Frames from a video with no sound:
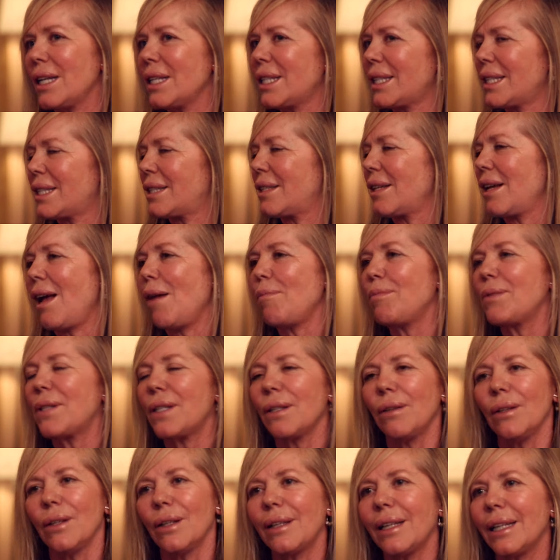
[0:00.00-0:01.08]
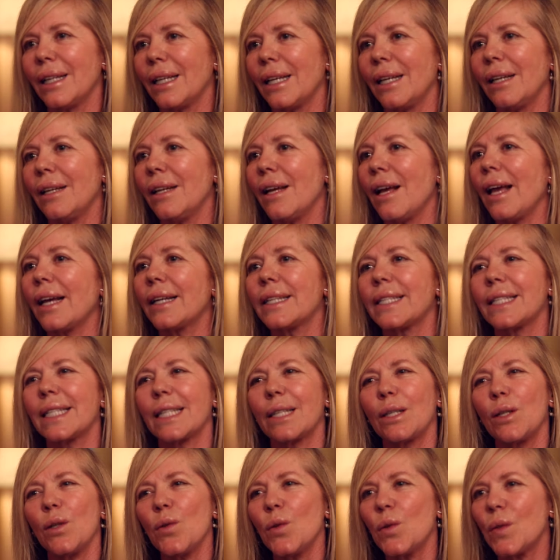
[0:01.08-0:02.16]
It's absolutely
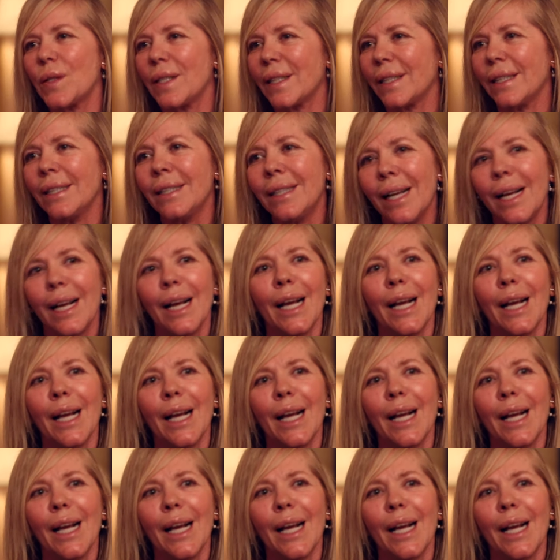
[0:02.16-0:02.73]
exquisite.